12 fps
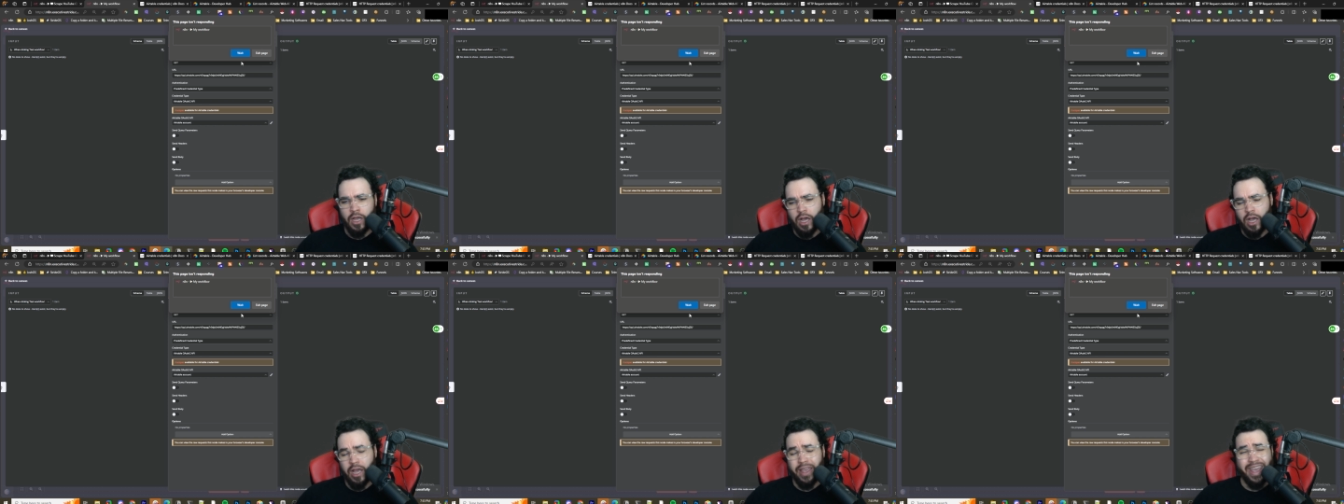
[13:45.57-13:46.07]

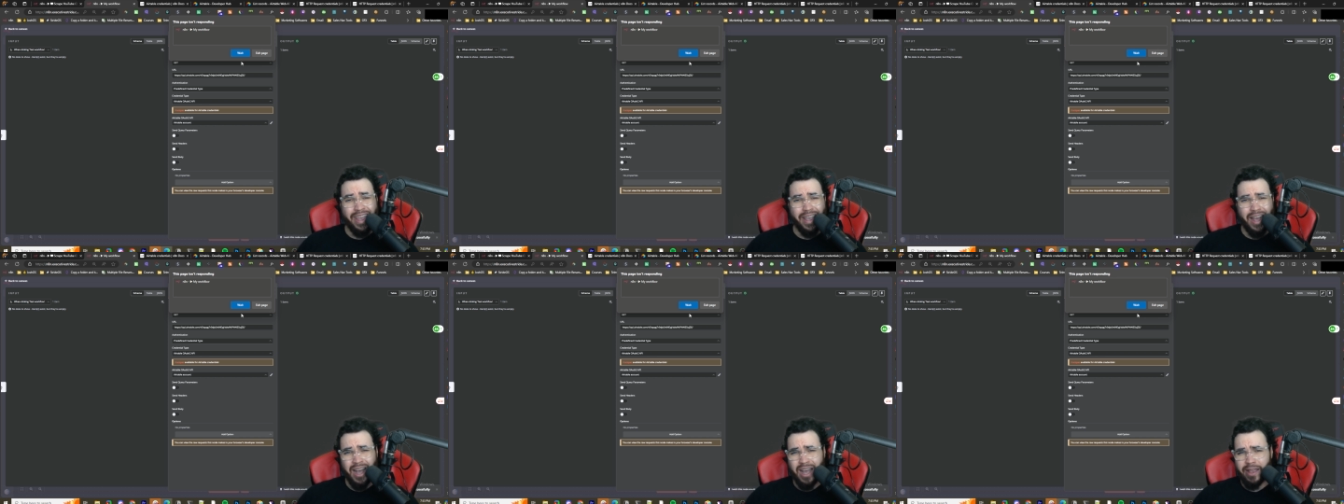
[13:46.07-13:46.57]
uh, A
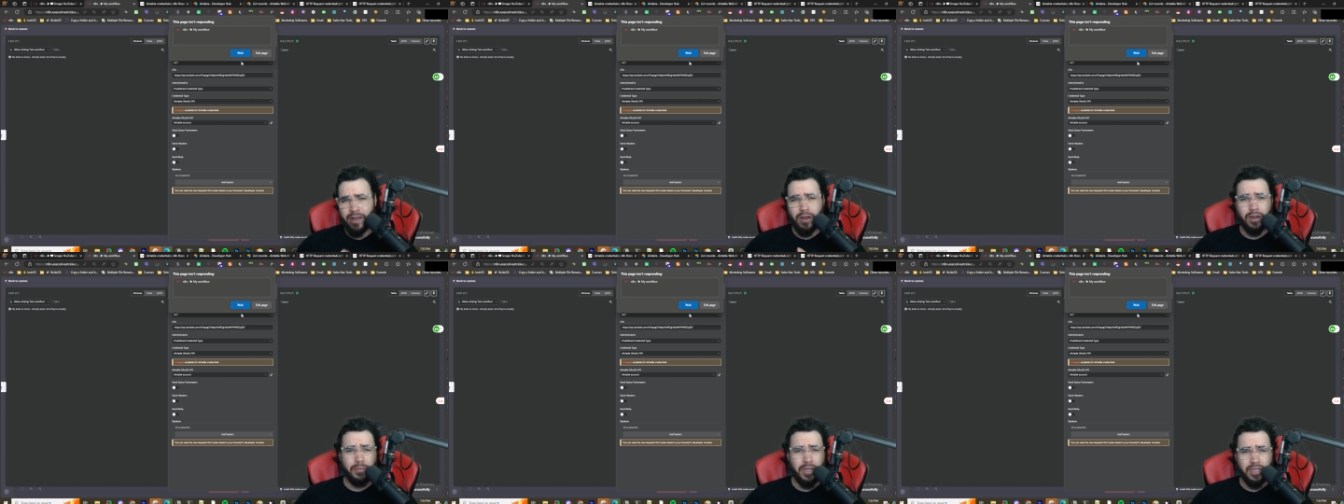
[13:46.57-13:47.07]
I
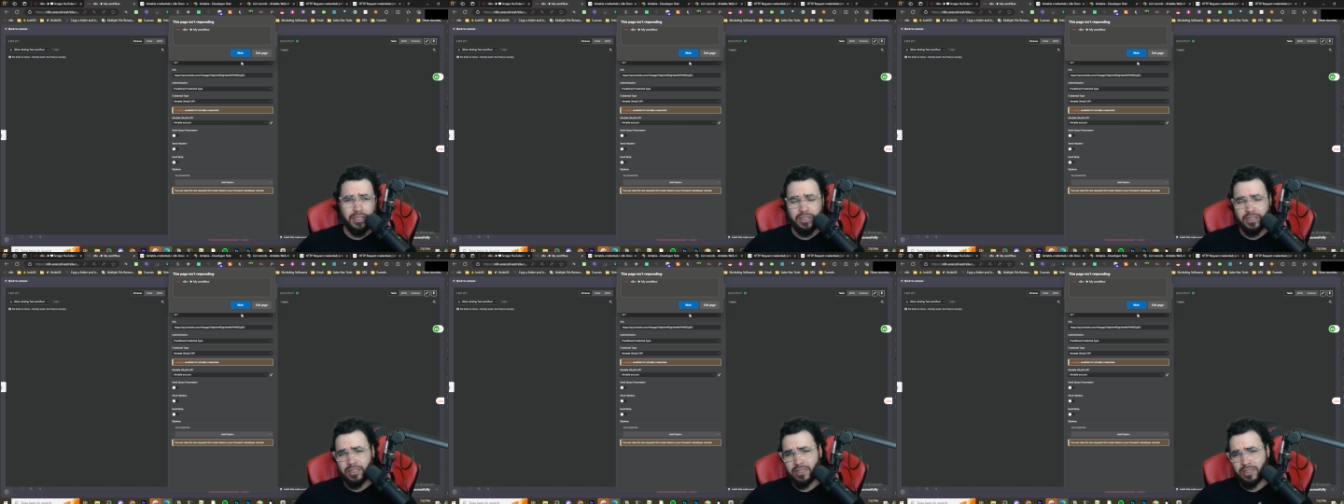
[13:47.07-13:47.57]

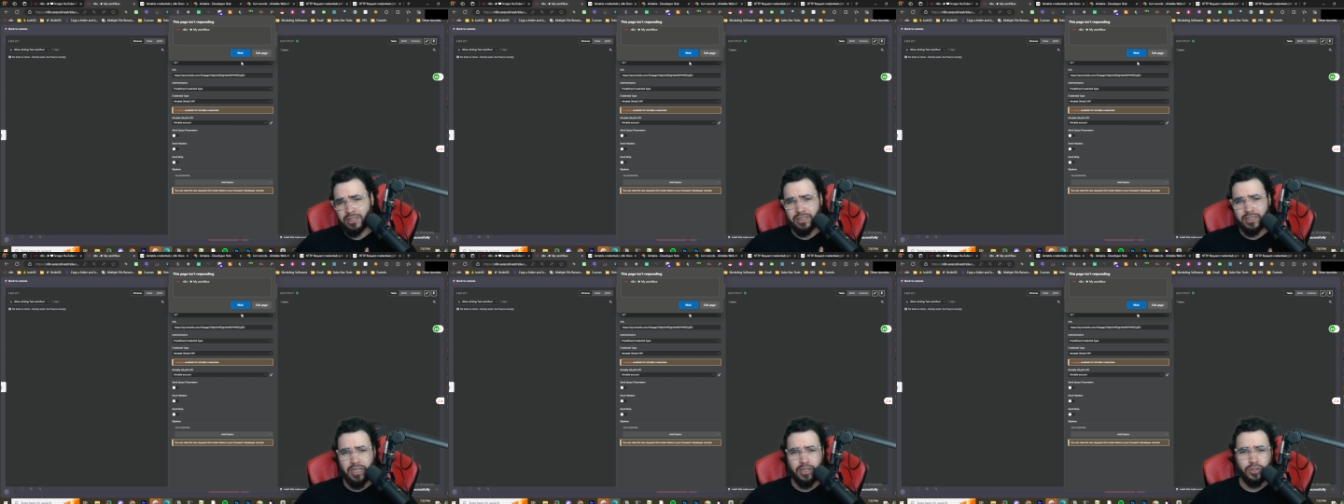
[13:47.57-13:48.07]
automations, et
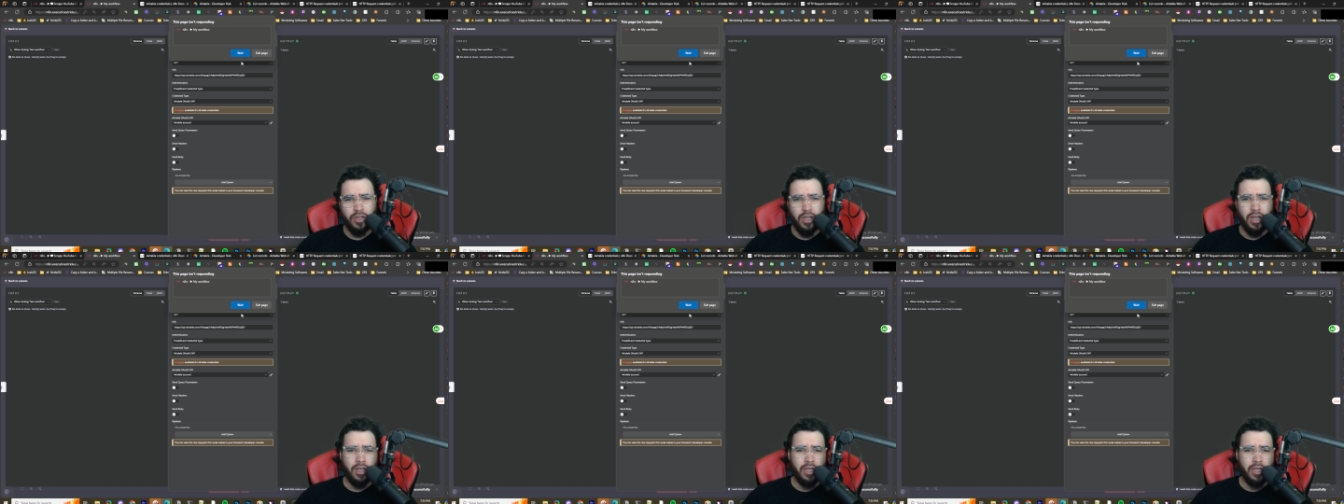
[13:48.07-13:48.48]
cetera.